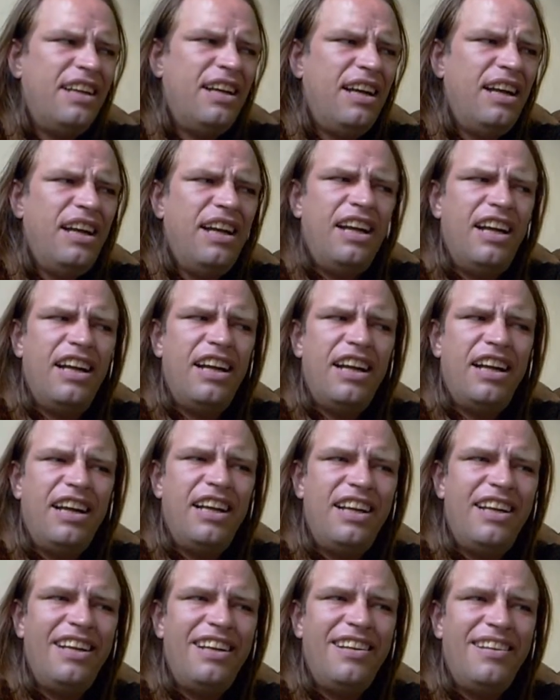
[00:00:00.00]
Uh,
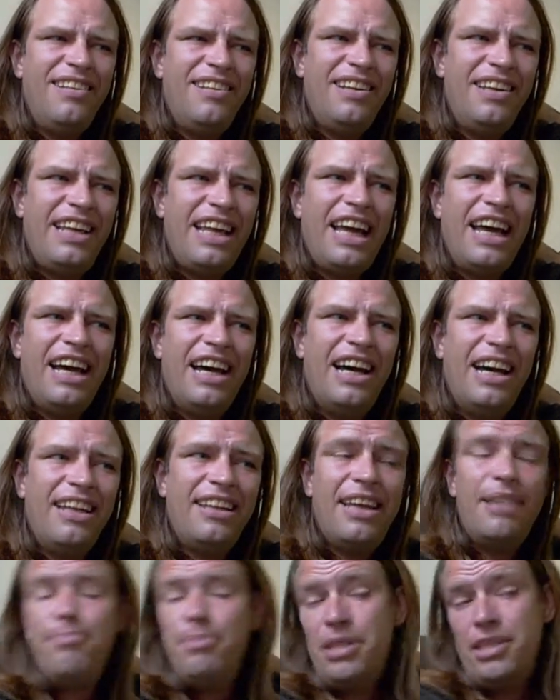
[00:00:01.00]
yeah, I
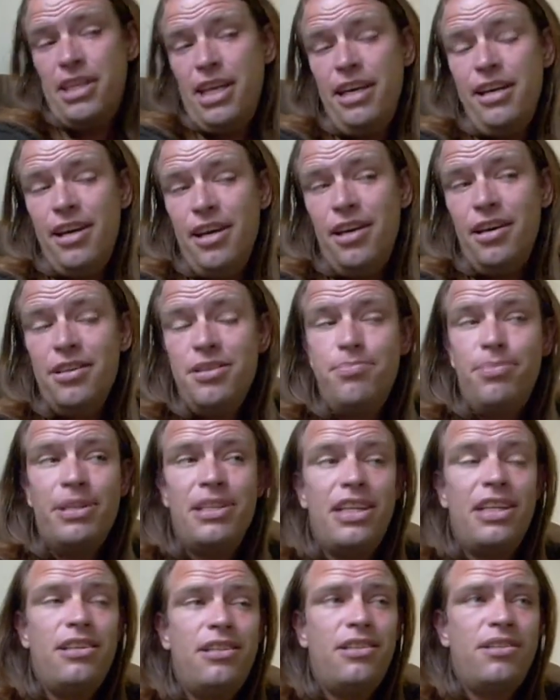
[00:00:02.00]
like potatoes.
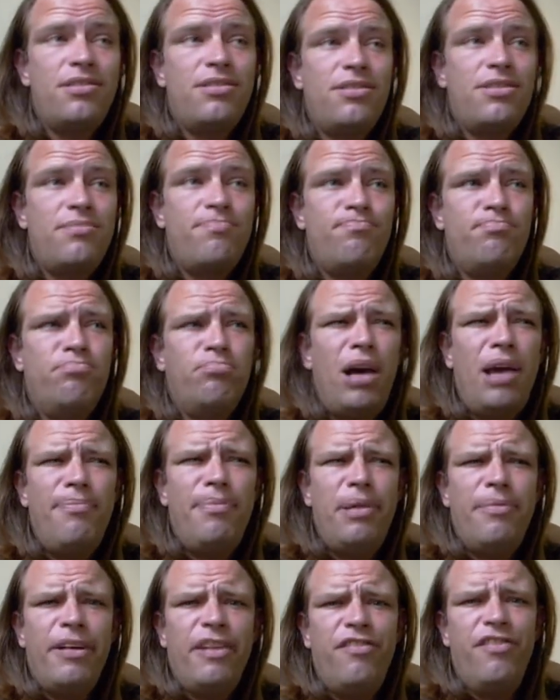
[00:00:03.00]
Potatoes might
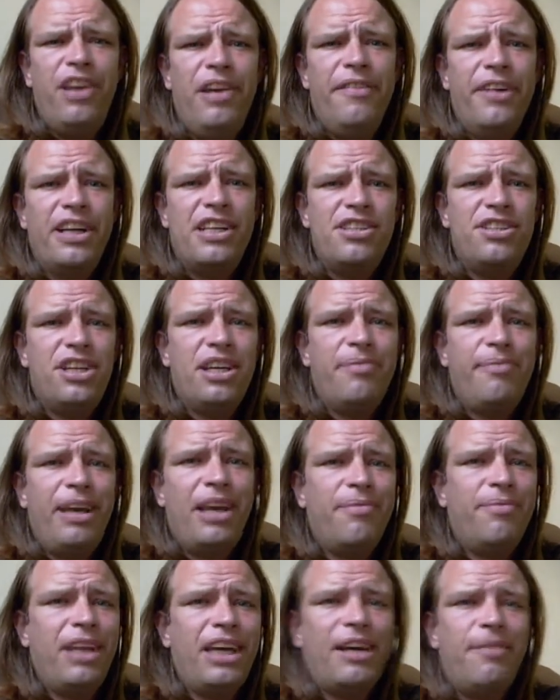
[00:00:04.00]
be my favorite because you can make
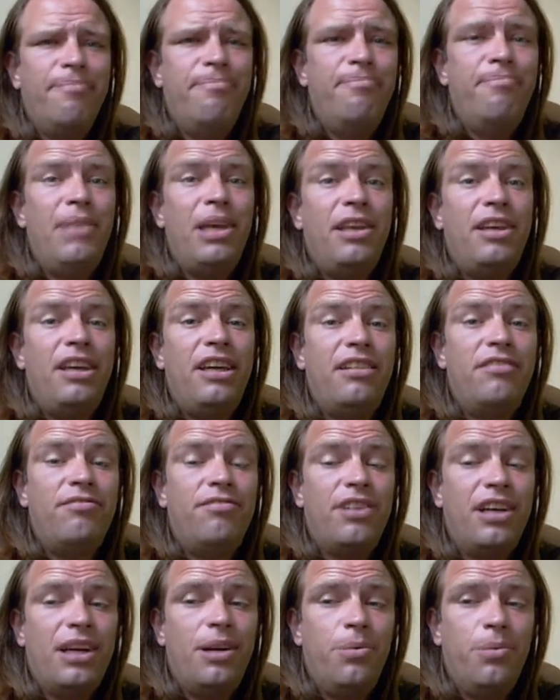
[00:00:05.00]
them like a million
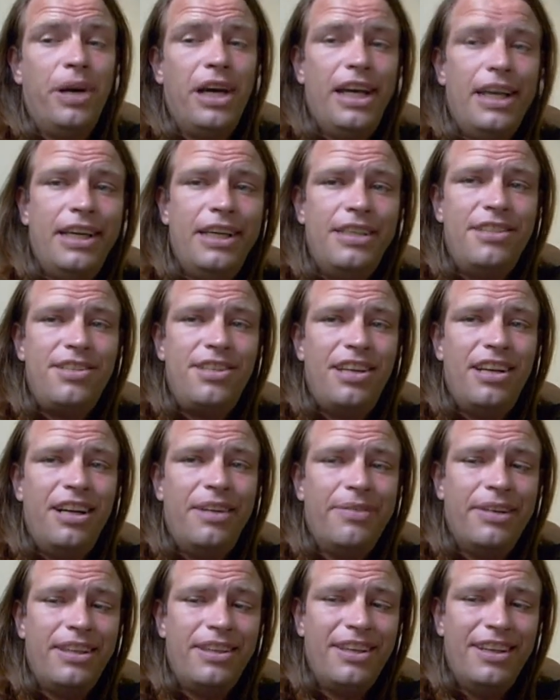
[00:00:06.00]
freaking ways and
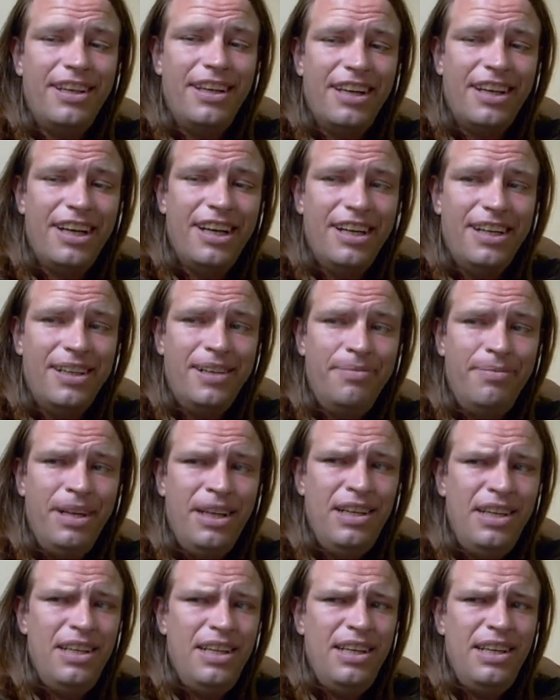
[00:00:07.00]
everything. Um,
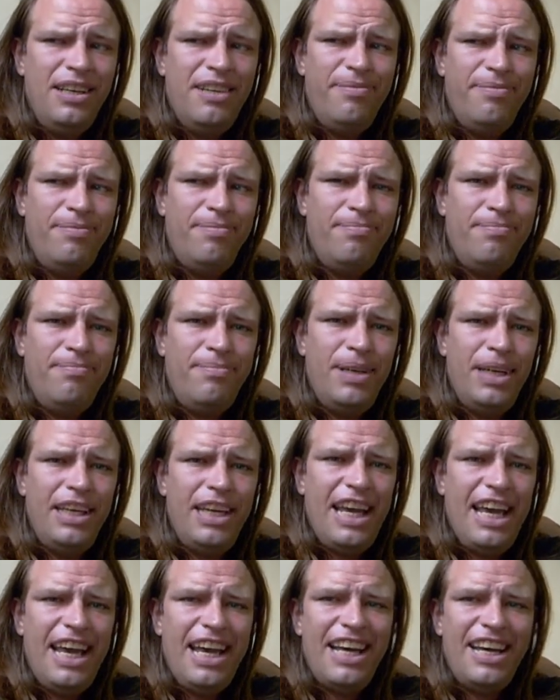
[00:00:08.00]
but
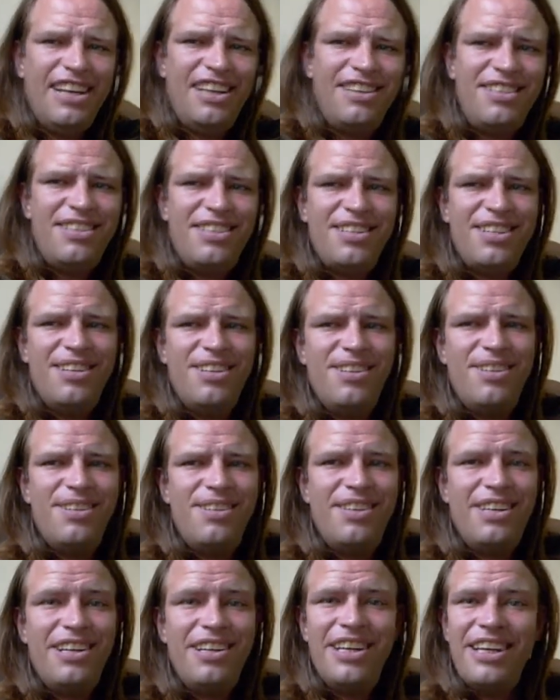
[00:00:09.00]
yeah, so
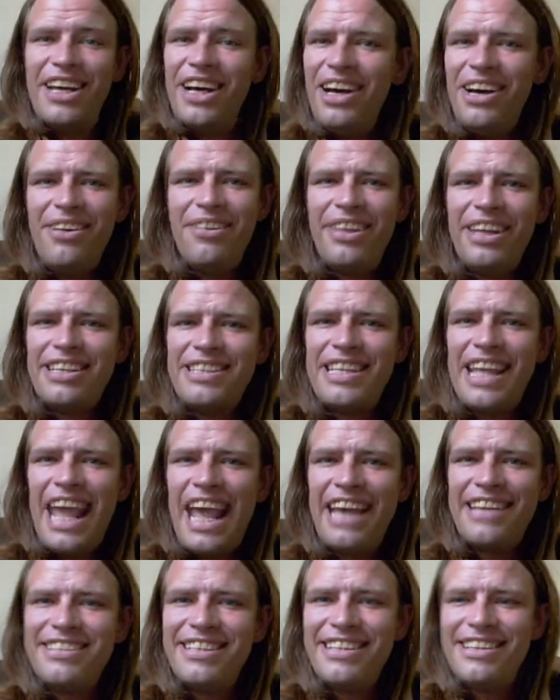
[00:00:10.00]
there you go. That's the
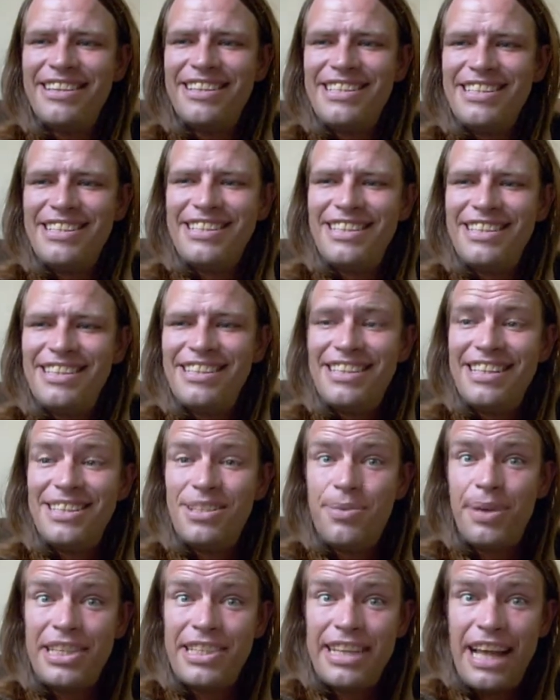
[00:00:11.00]
answers to this
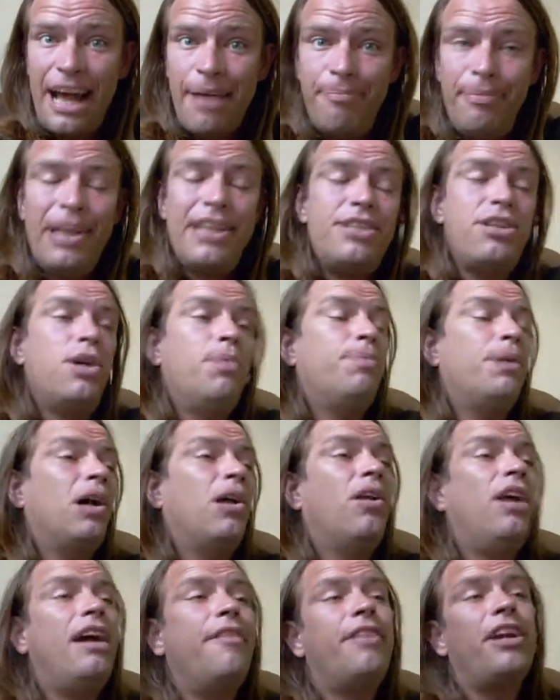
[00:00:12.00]
week's So I hope
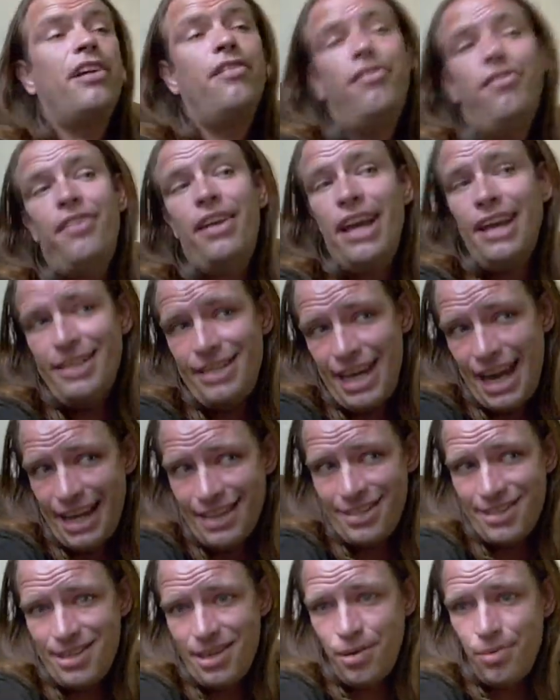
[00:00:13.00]
y'all are having a
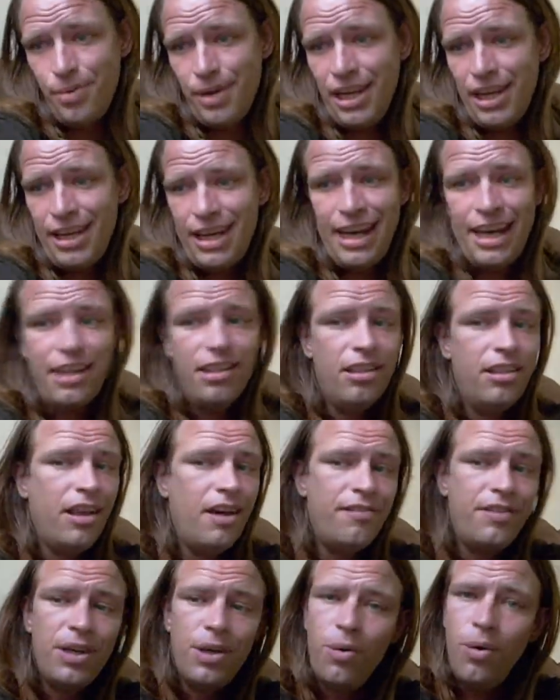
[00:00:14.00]
fantastic week. I
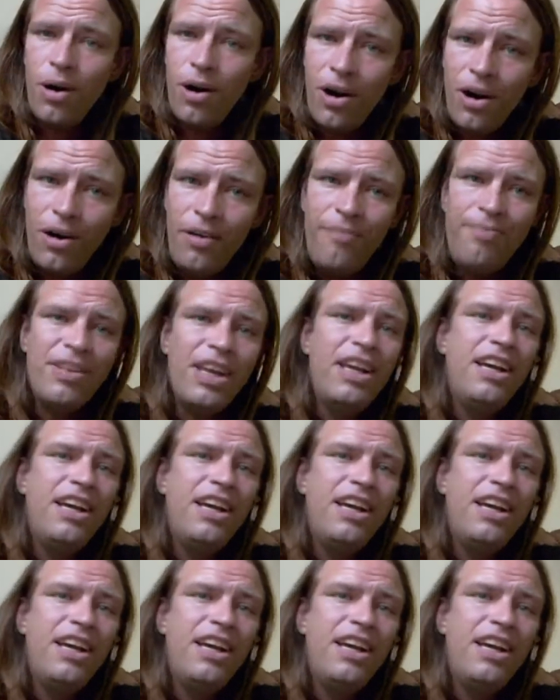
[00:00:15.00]
love you all